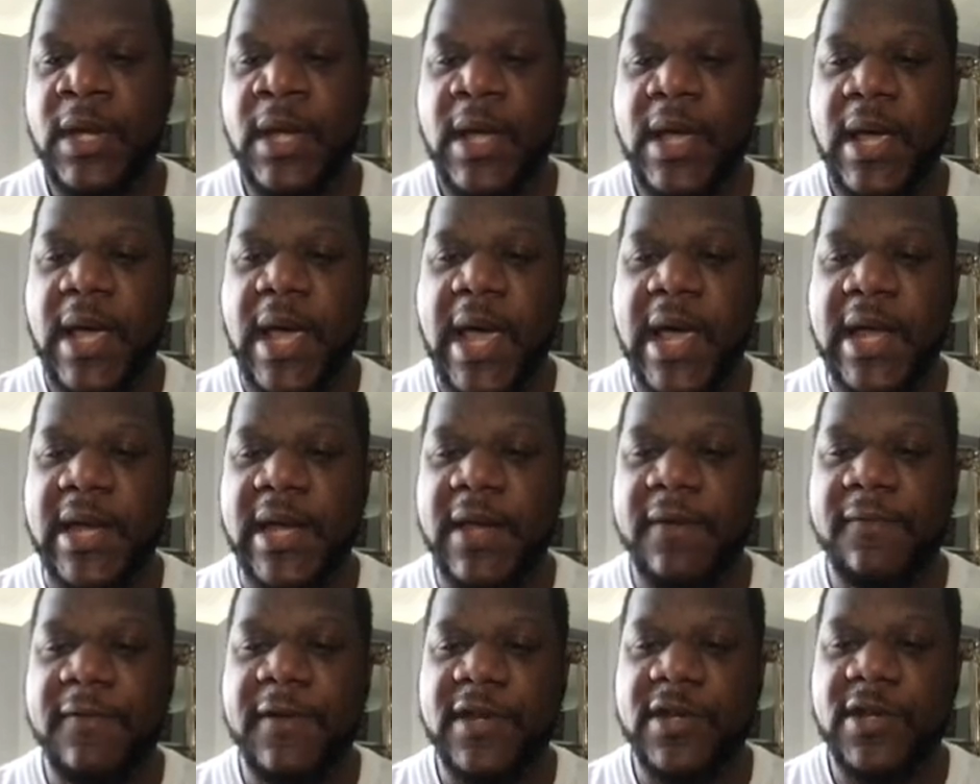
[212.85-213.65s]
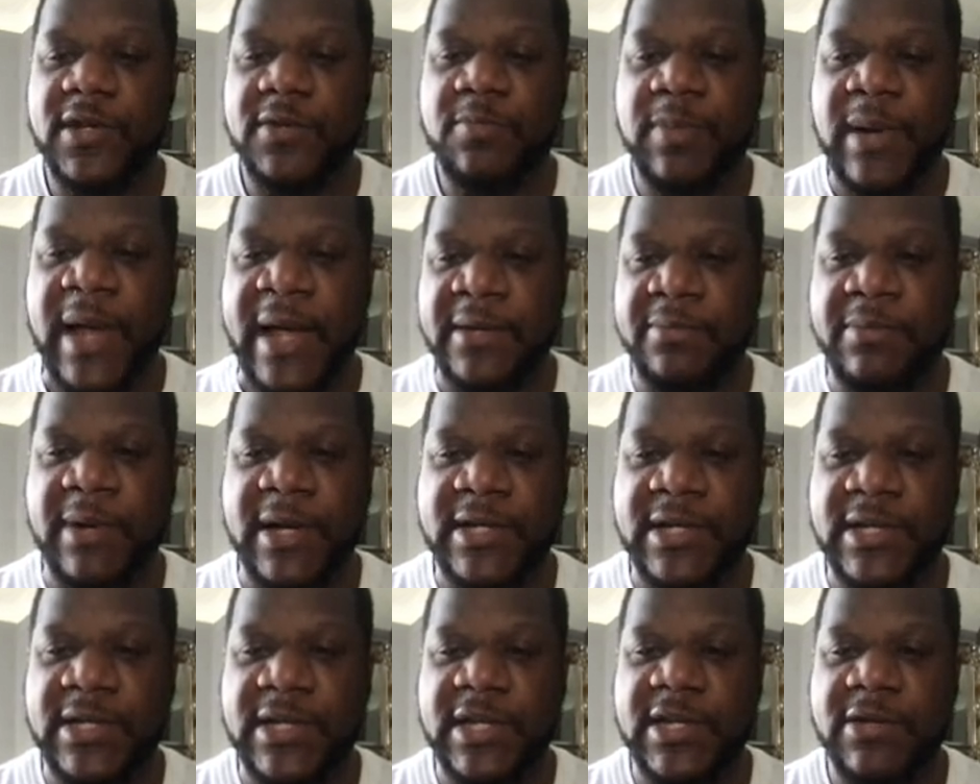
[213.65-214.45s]
And if it does blast past
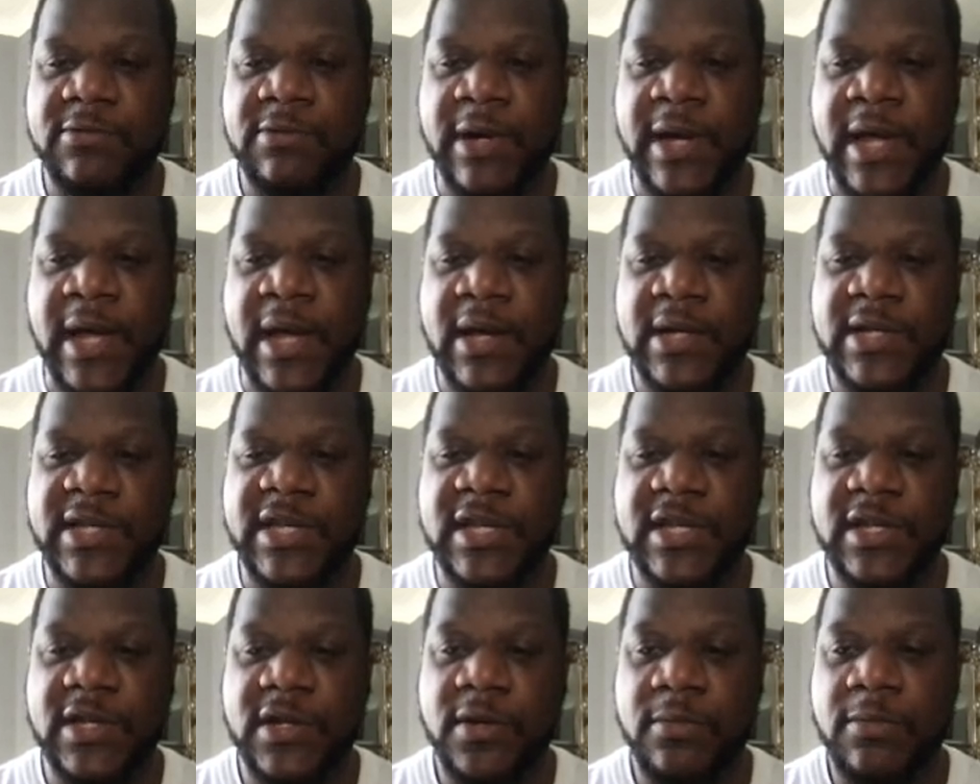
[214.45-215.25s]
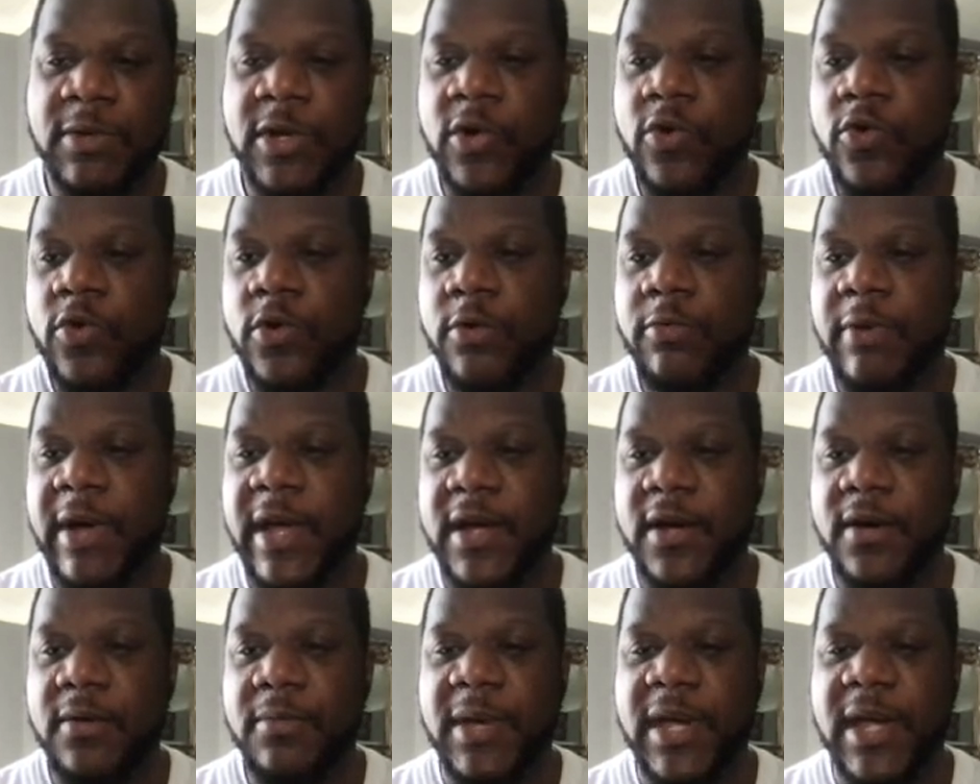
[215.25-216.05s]
the 618, I see it's coming all the way
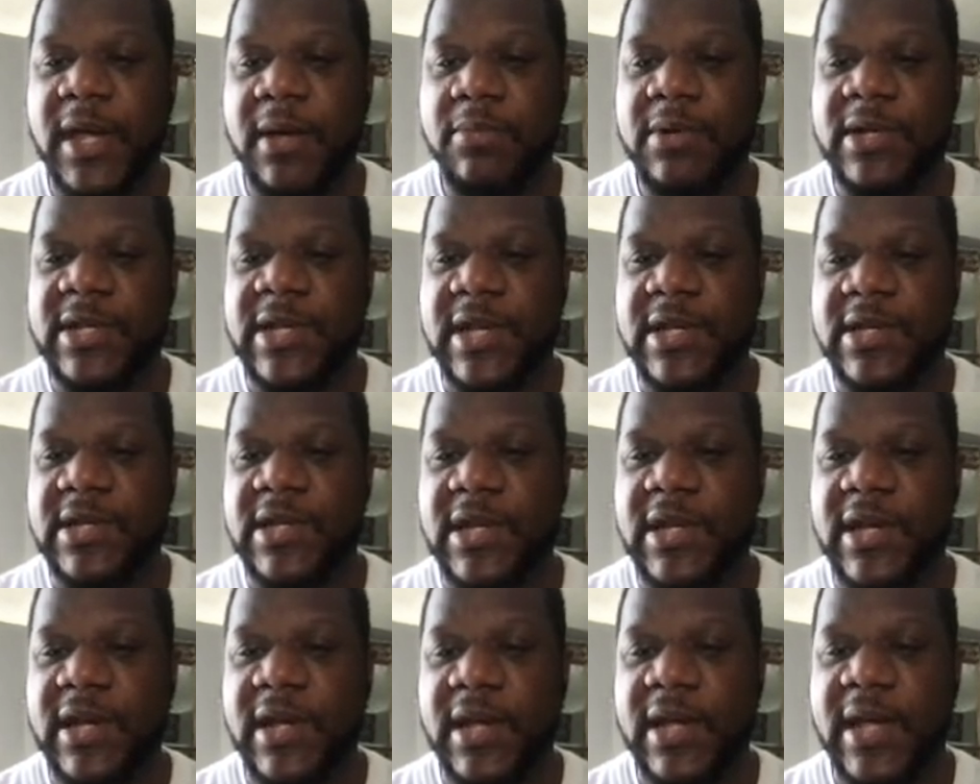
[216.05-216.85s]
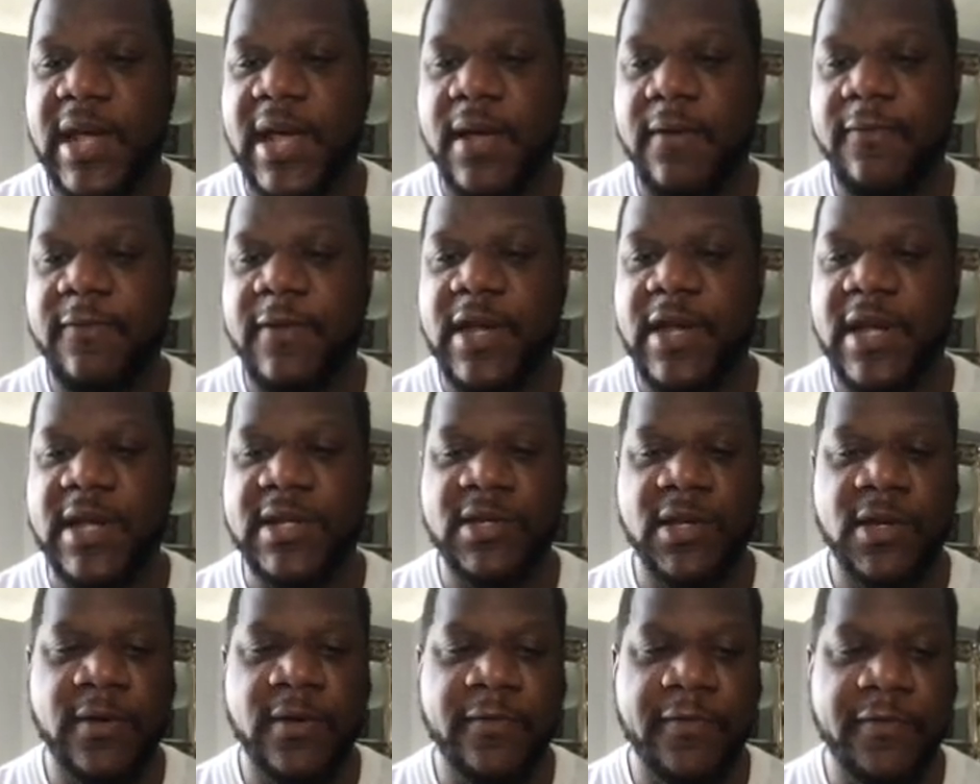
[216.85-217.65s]
up here potentially. Okay, I think that's
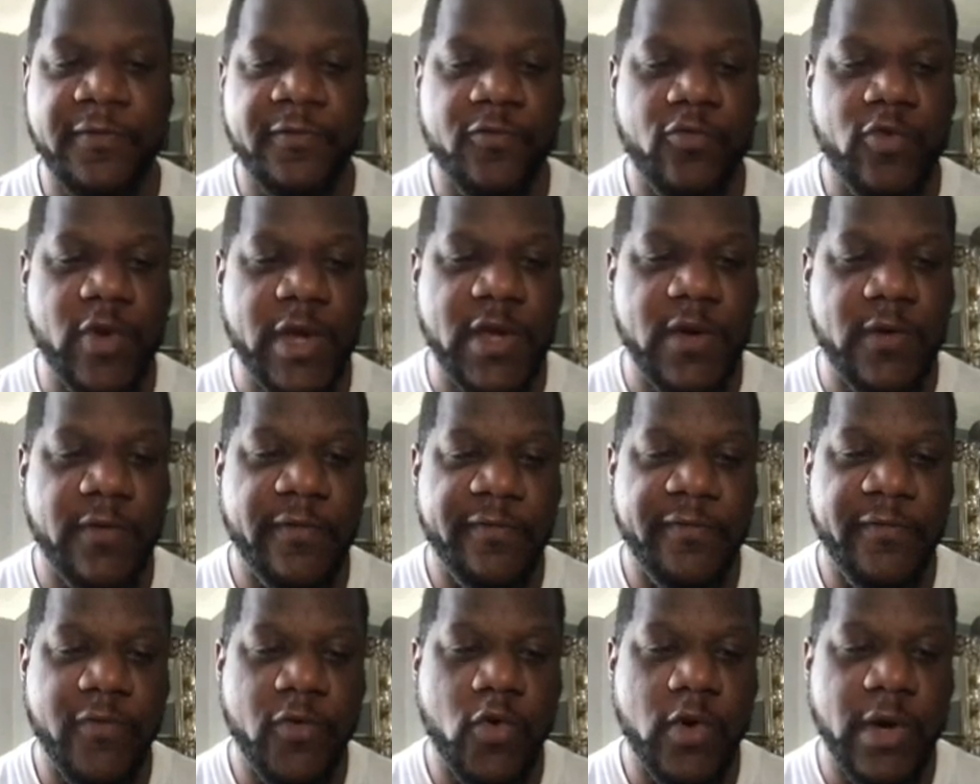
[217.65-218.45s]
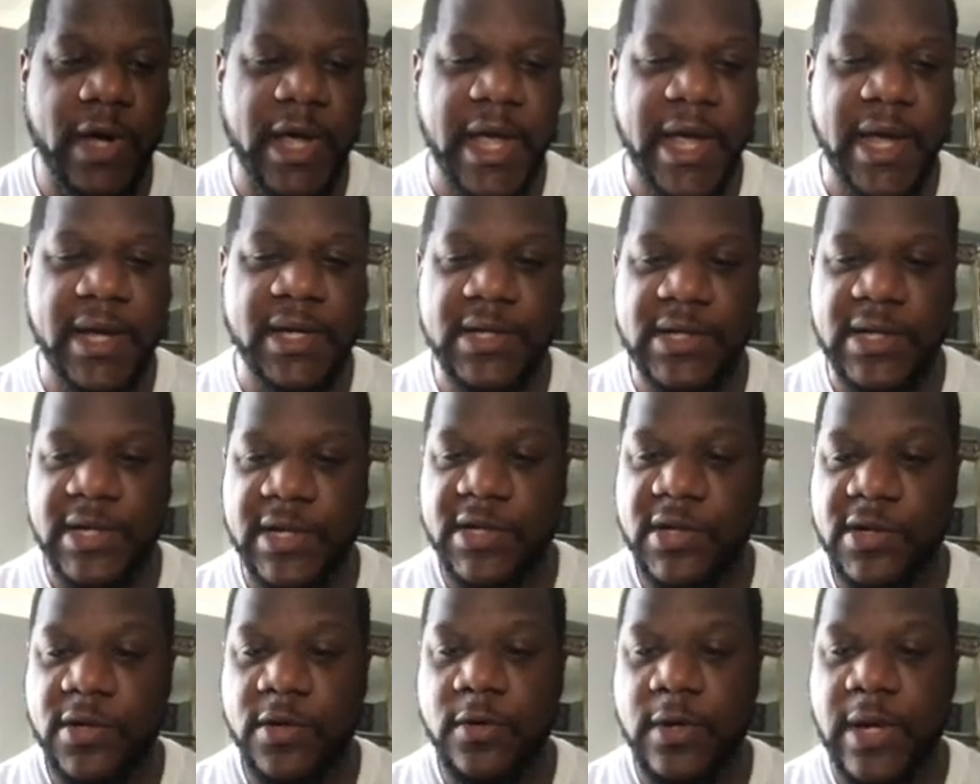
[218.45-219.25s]
another 3 or 4x.
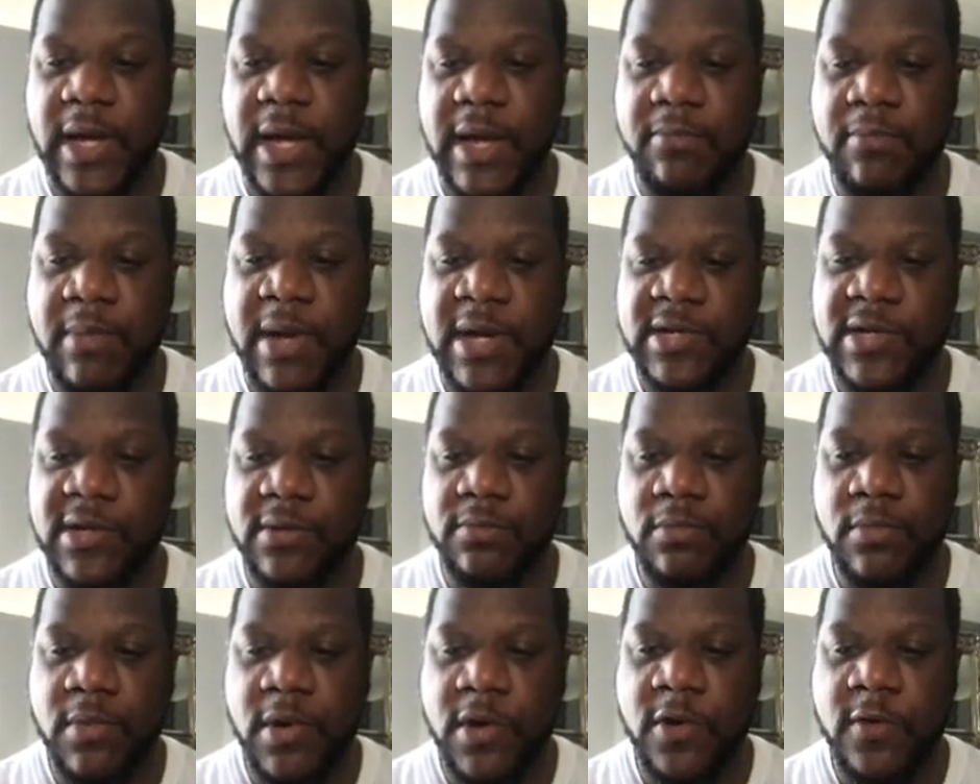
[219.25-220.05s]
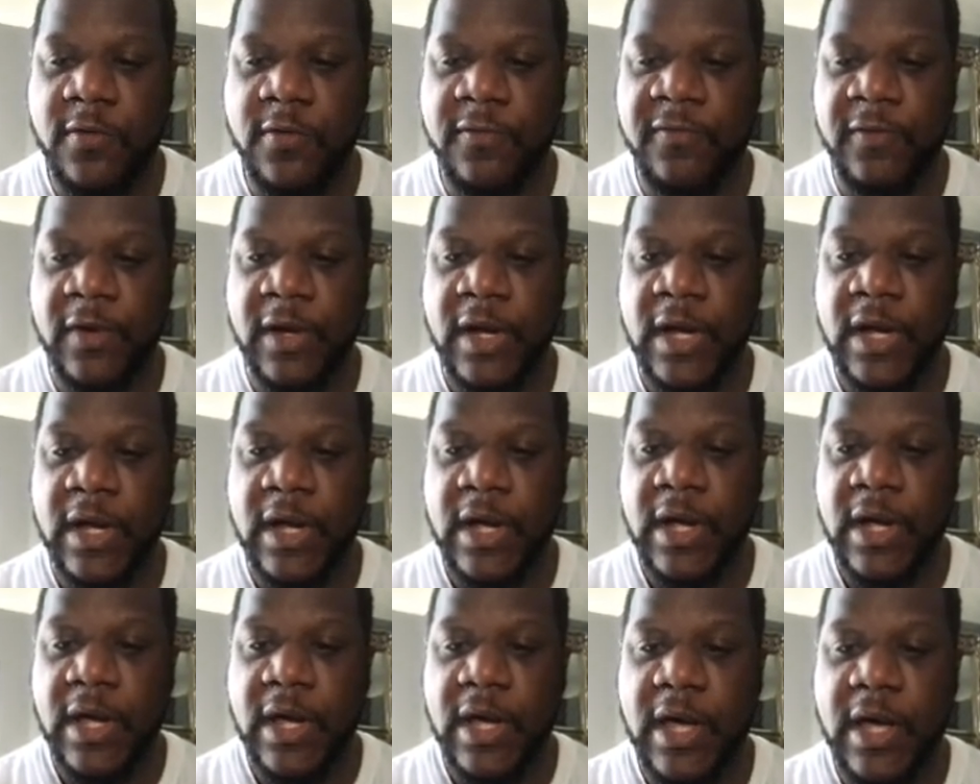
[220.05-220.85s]
Let's do a measured move
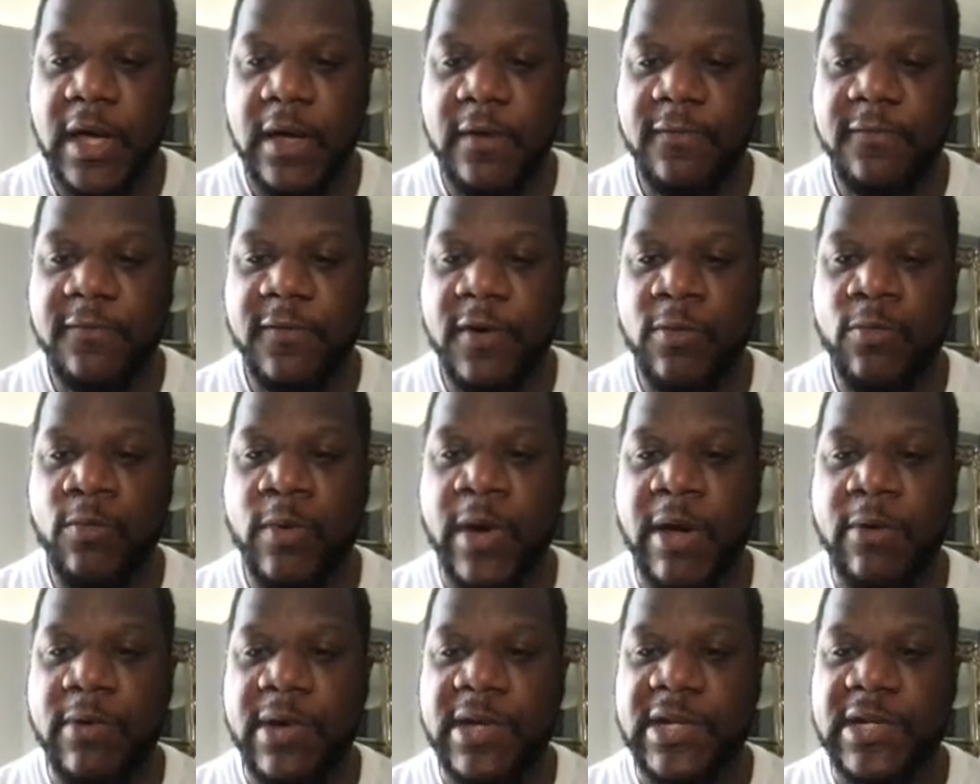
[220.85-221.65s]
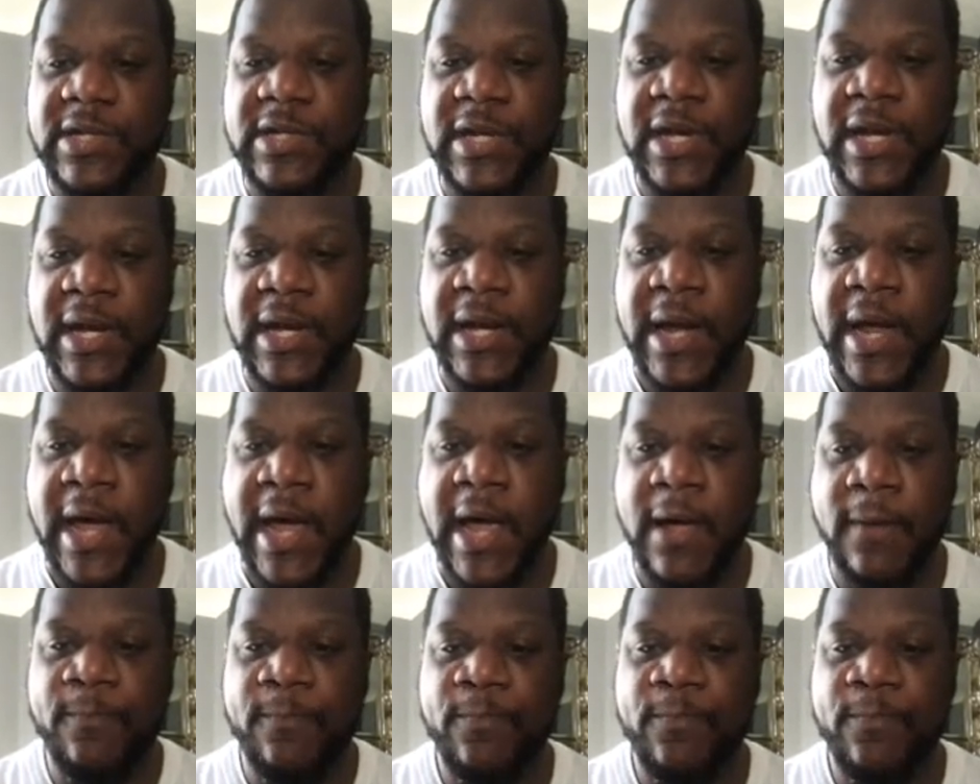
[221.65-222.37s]
uh, from where we're sitting at.